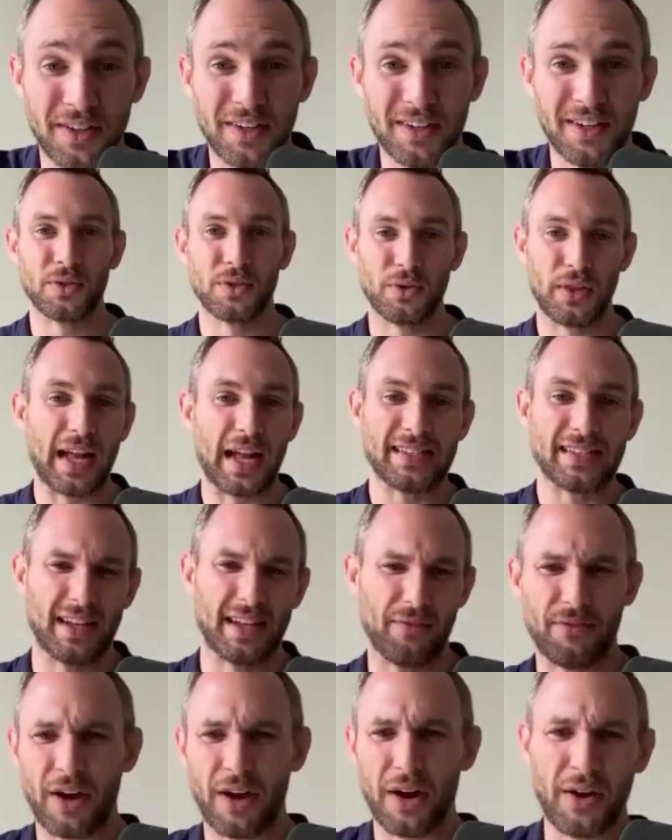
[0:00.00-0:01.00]
So that's
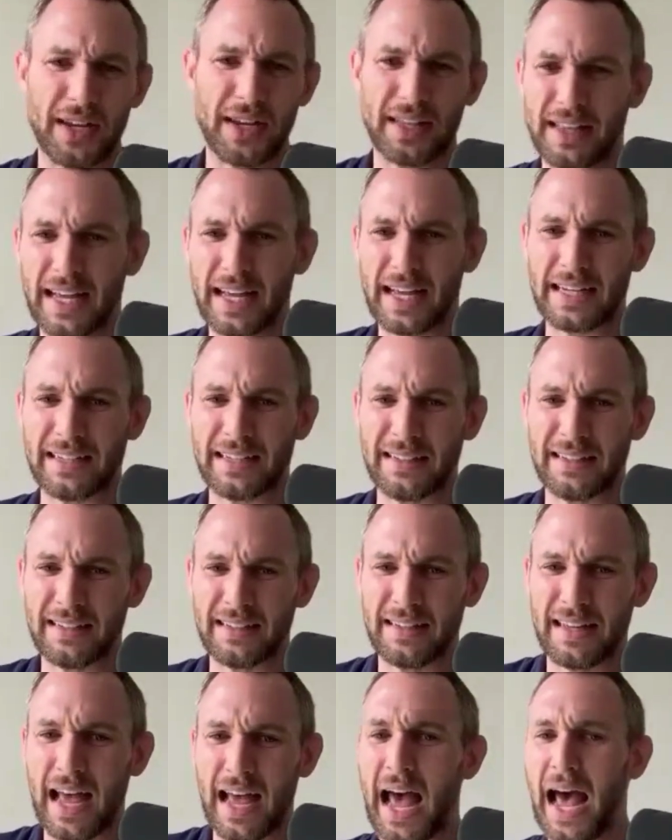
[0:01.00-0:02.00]
a very like
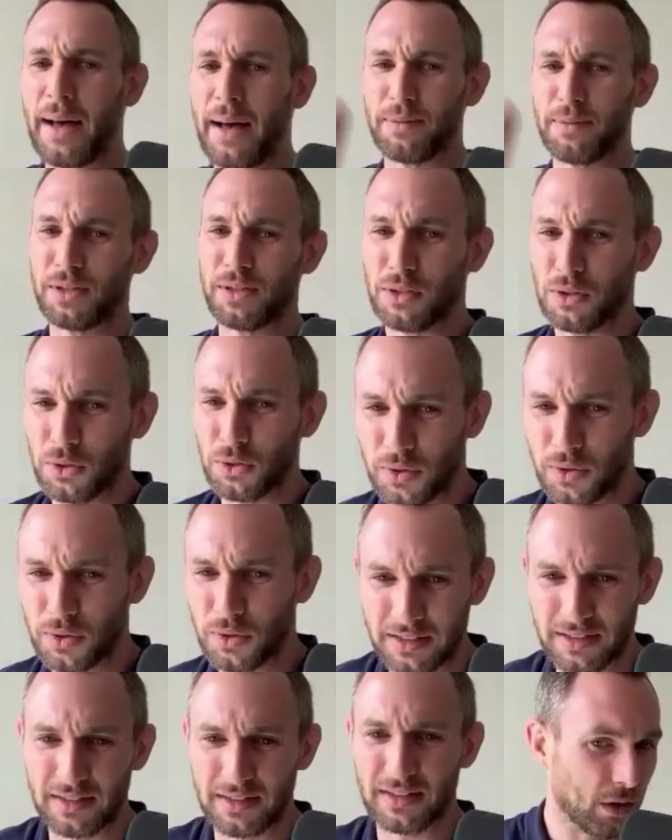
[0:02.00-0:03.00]

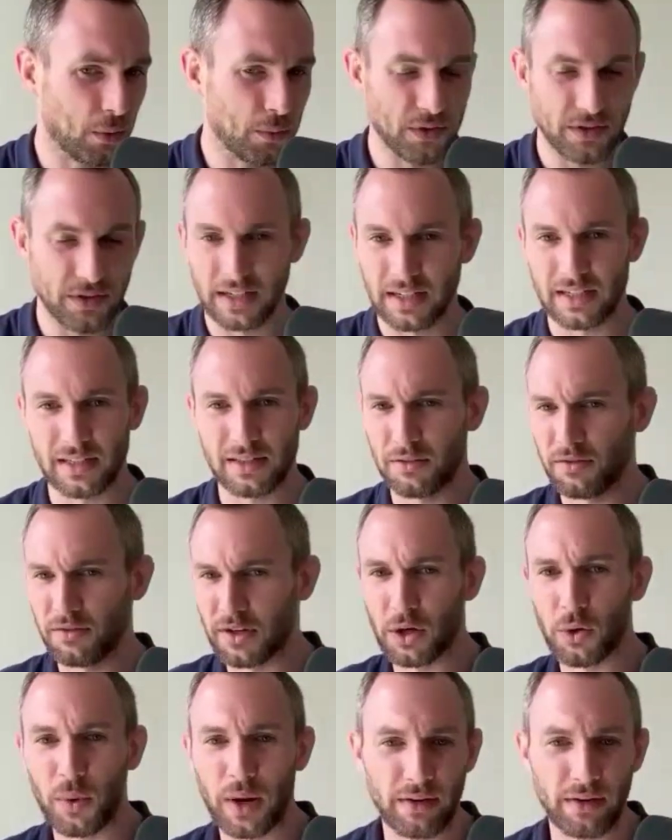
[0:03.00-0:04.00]
absolutist, almost like a
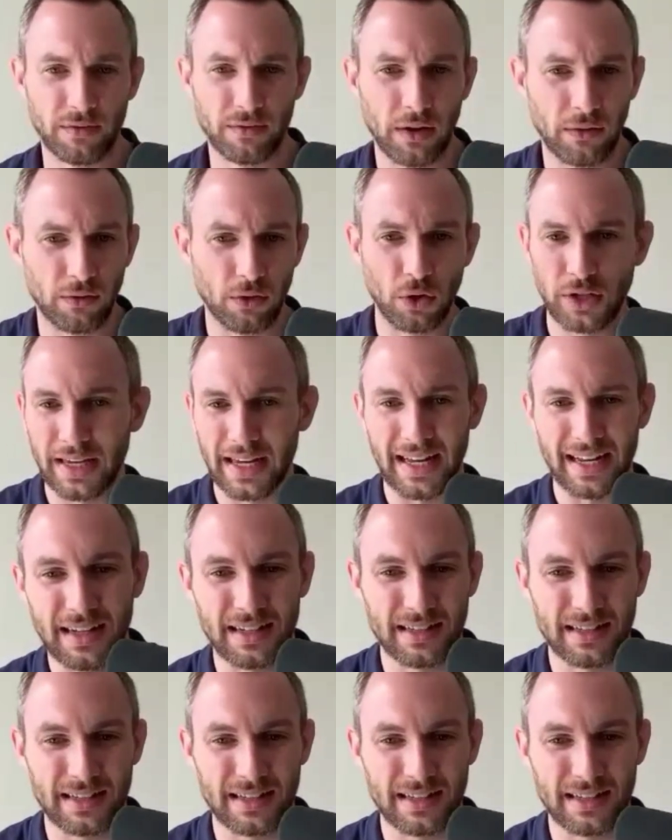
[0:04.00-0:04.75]
severe way of looking at it.